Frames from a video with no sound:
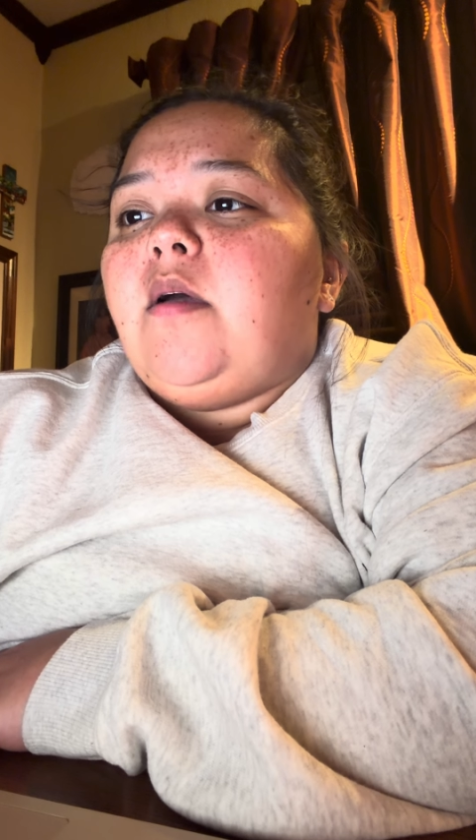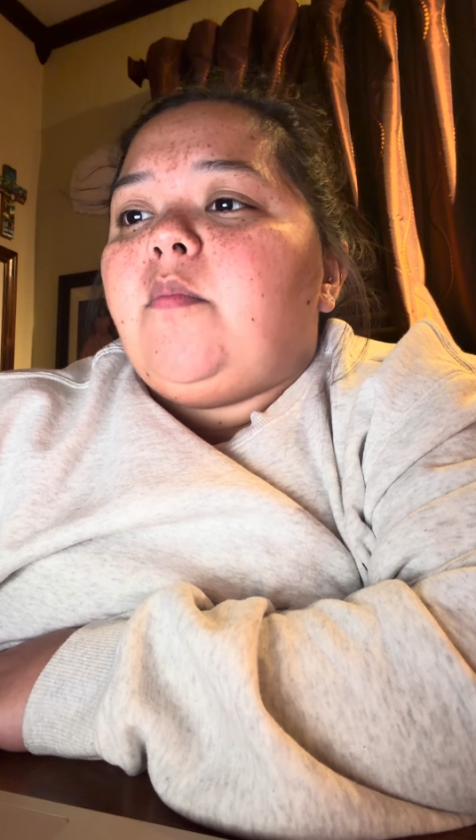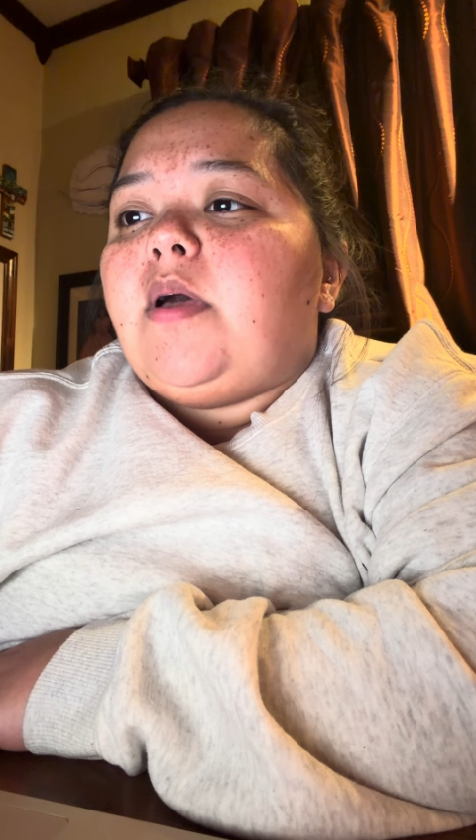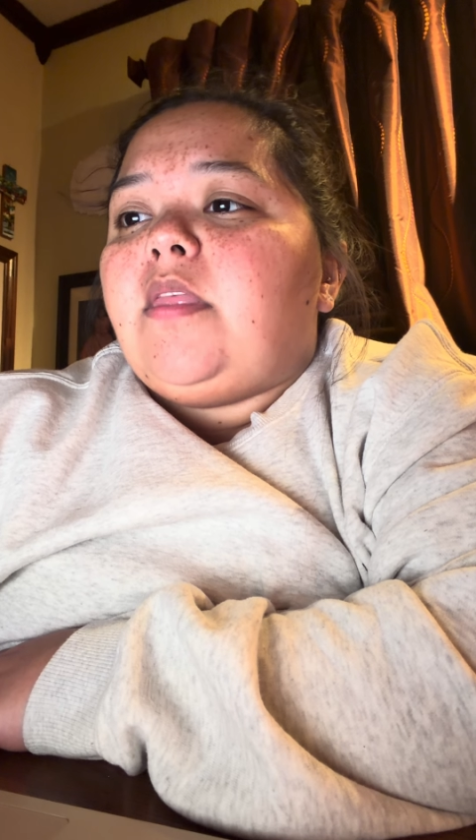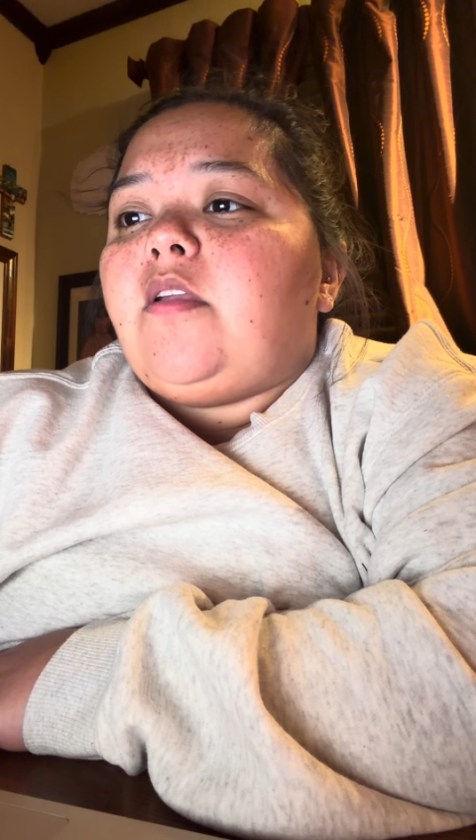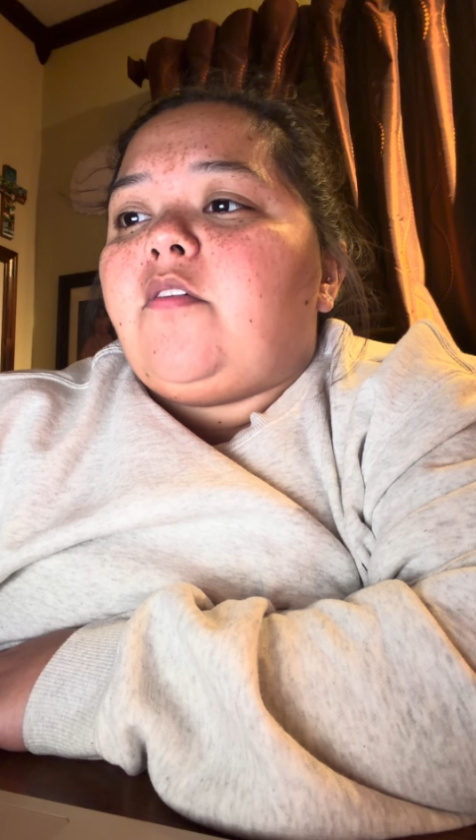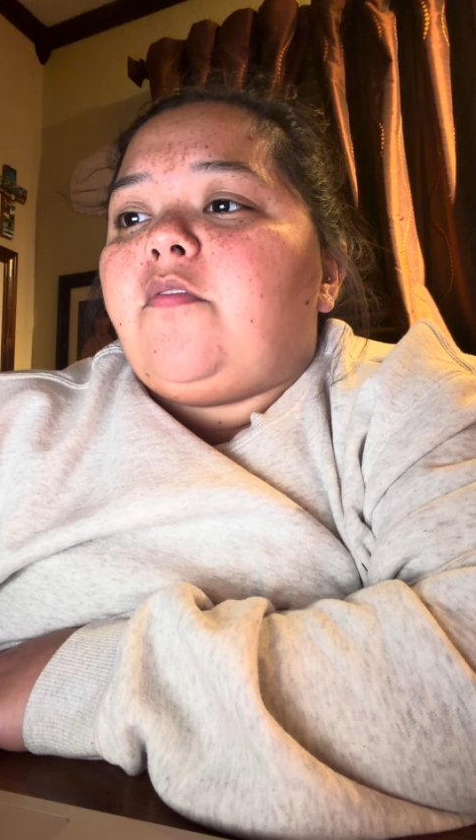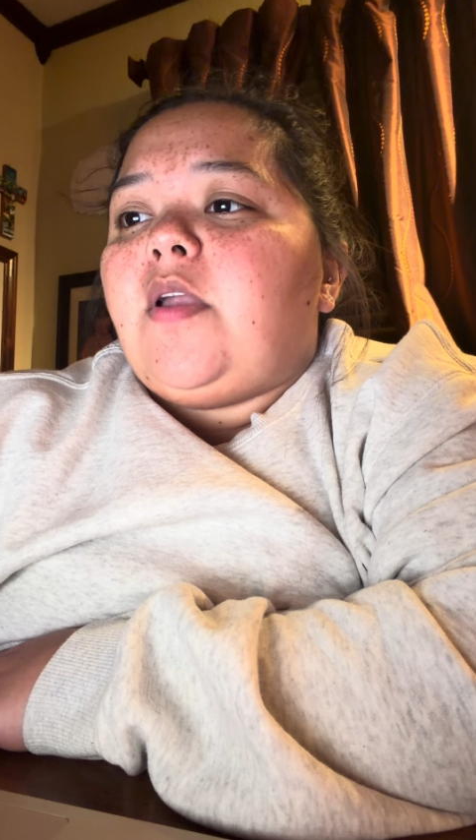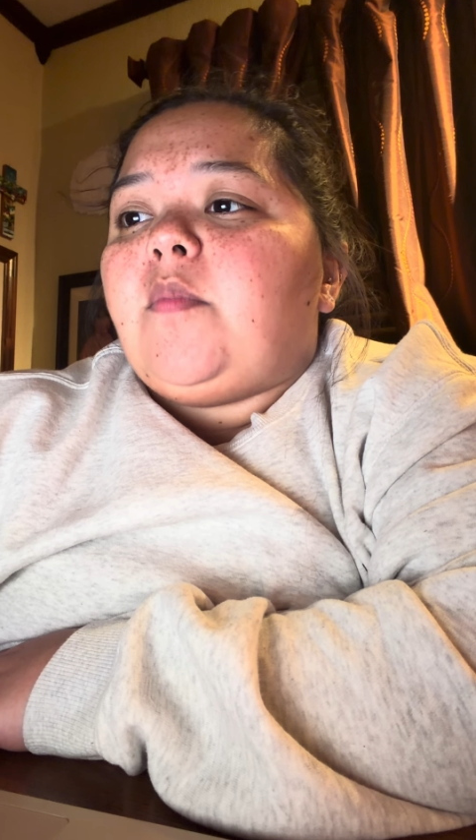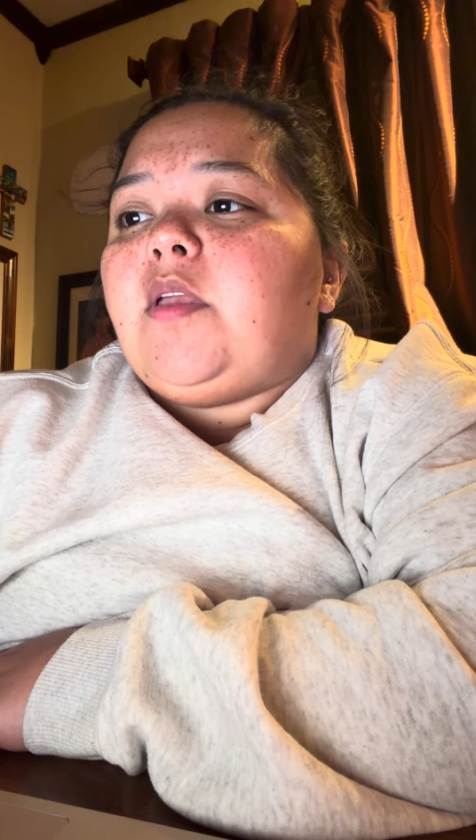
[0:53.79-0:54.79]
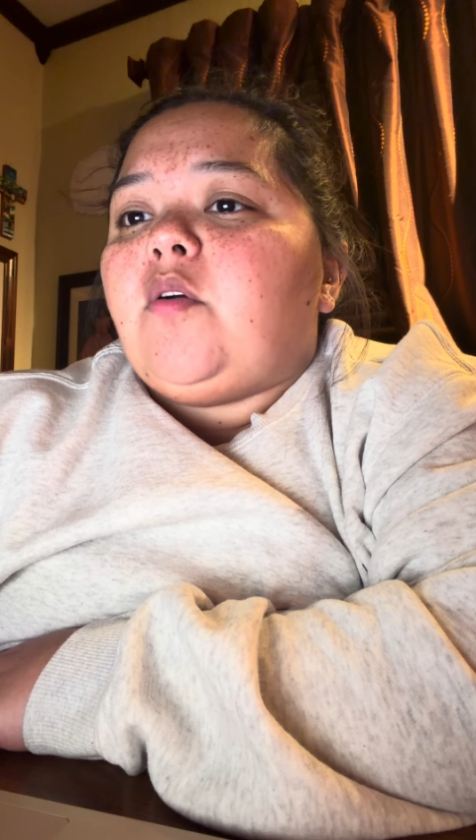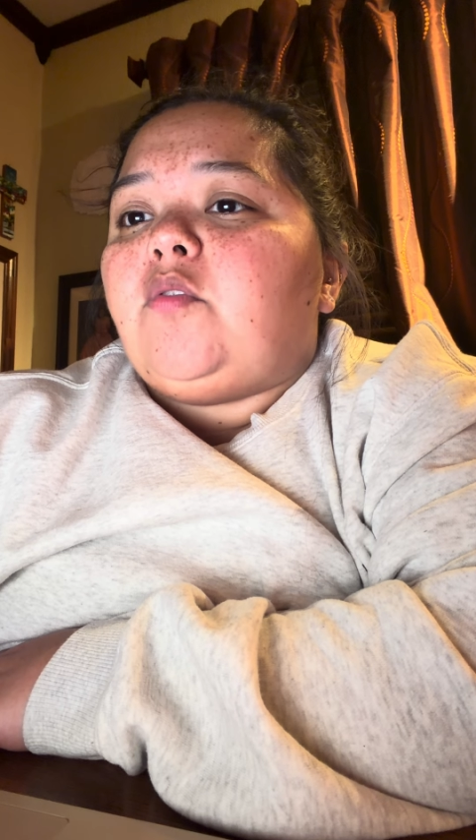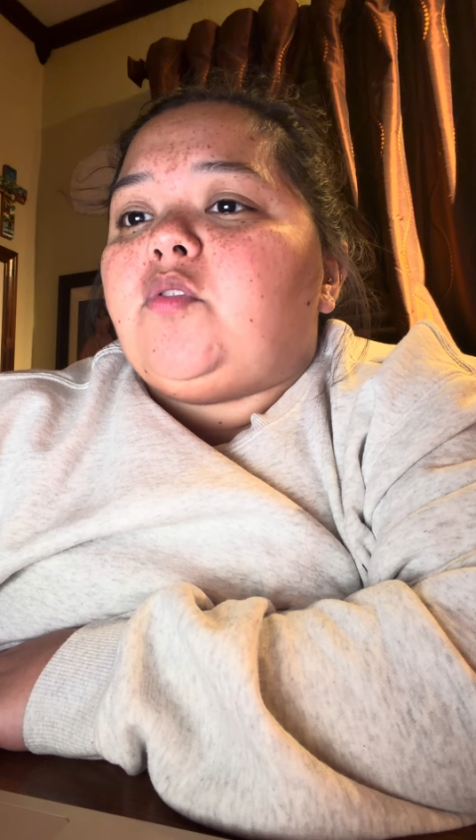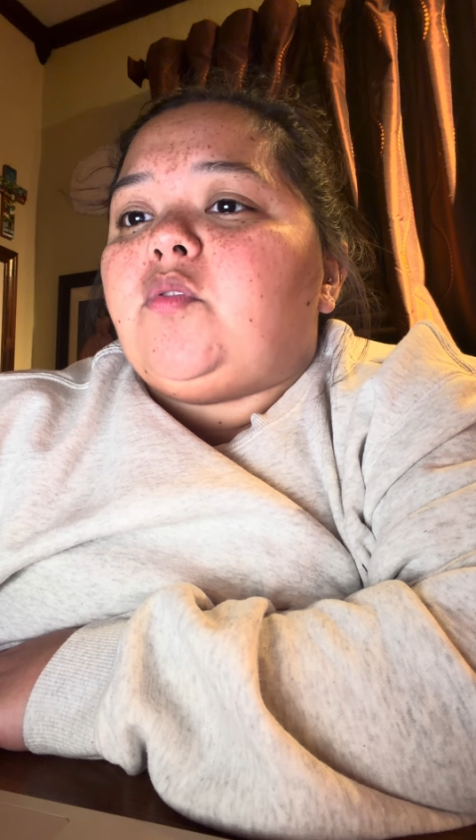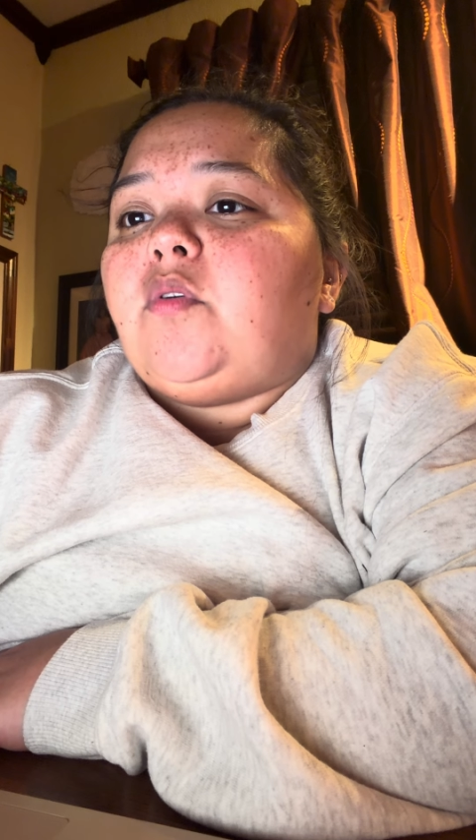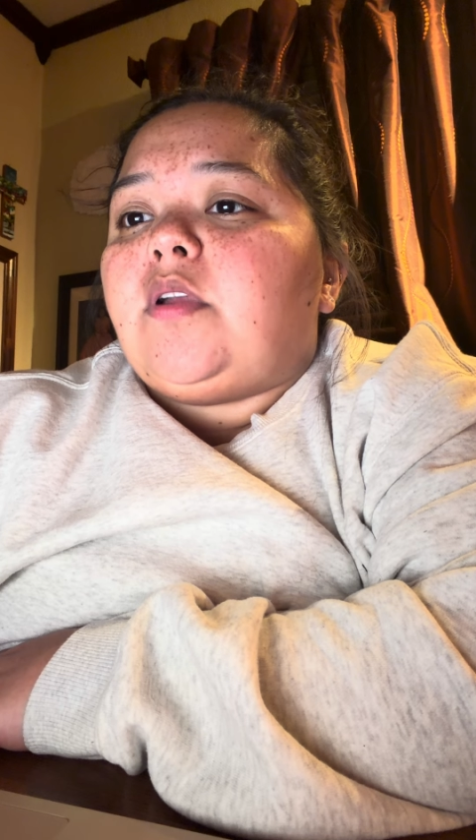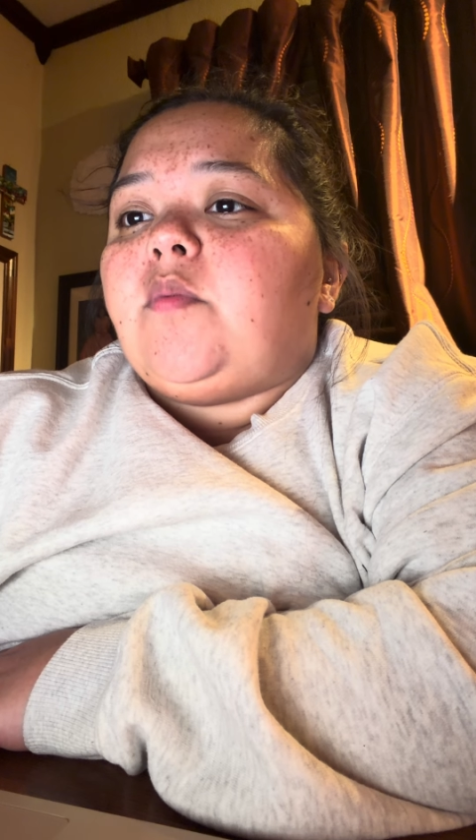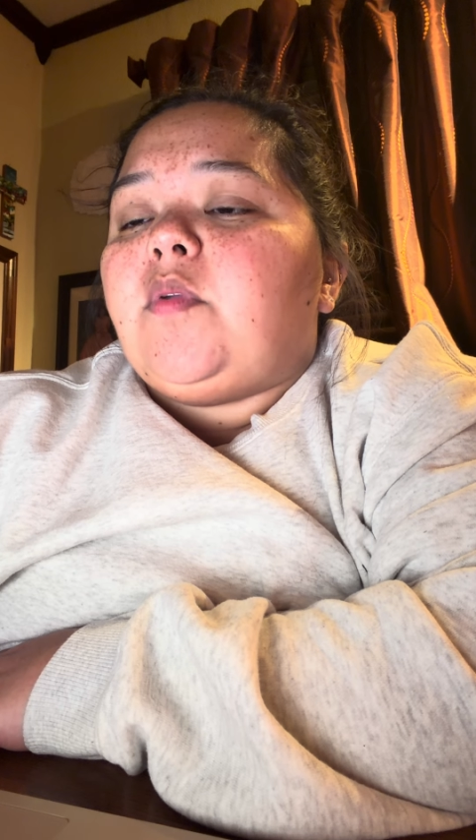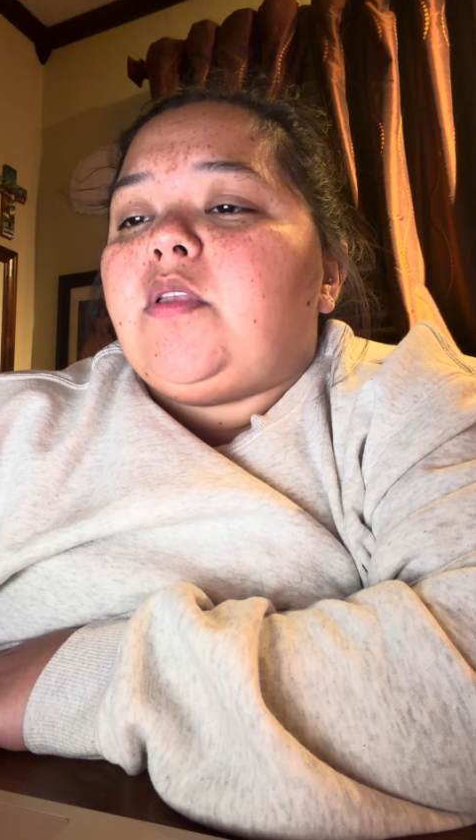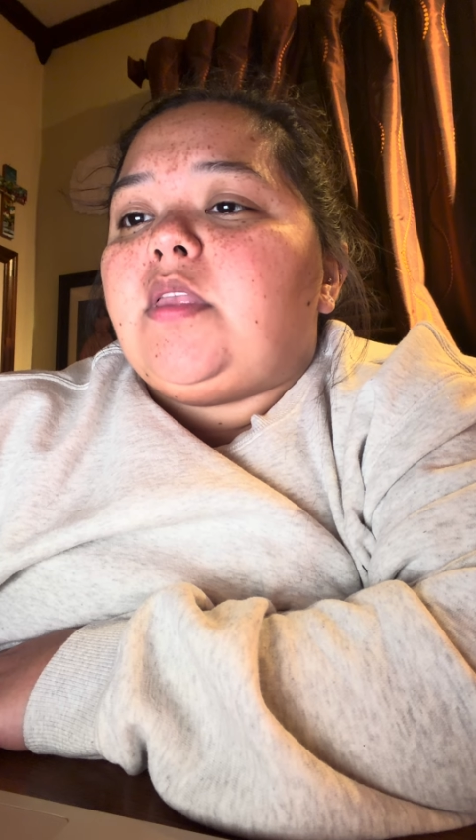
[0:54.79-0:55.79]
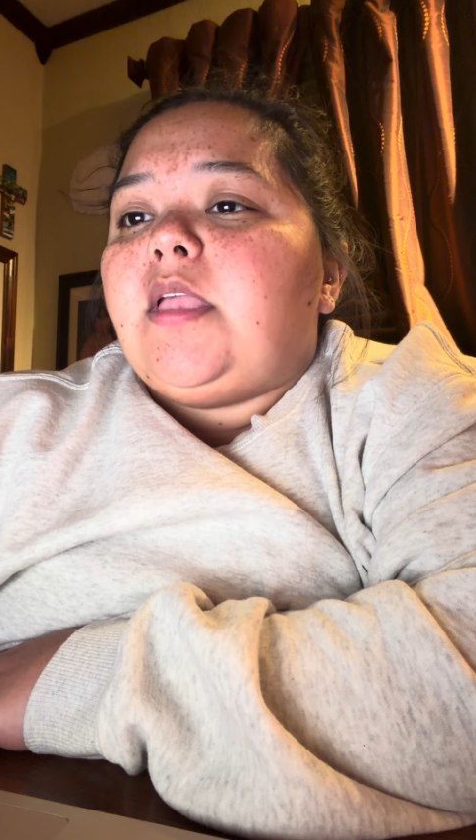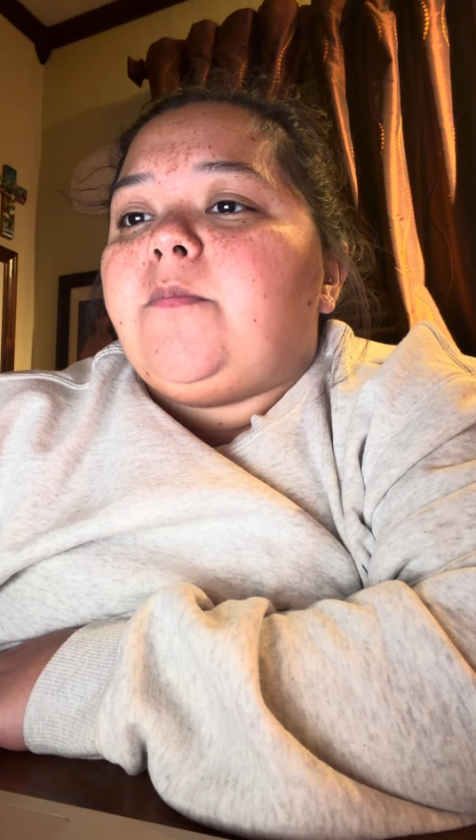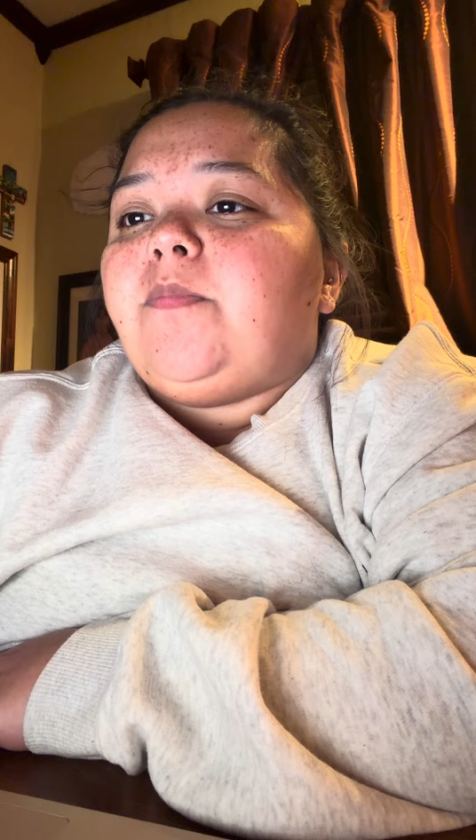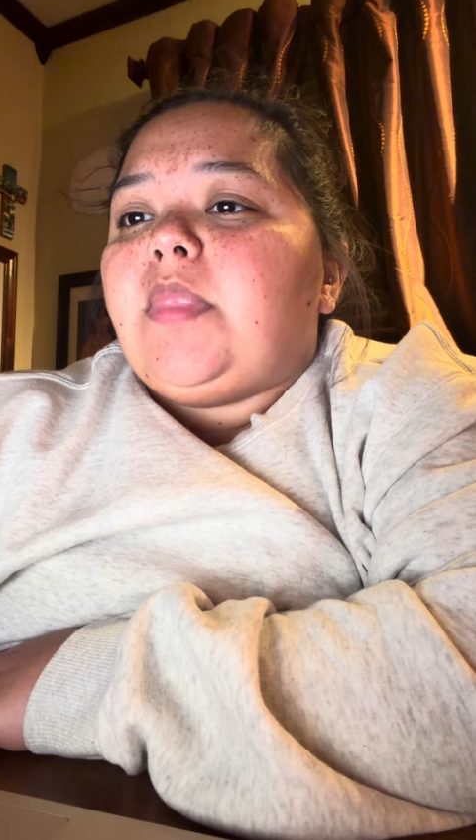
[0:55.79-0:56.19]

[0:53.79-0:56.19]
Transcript: by their family, culture, or community.